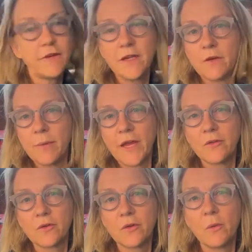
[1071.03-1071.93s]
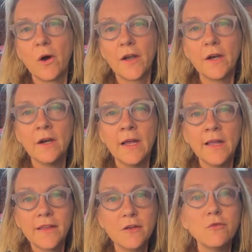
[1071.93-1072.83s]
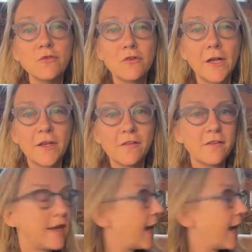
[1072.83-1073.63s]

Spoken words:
here baking soda water that neutralizes the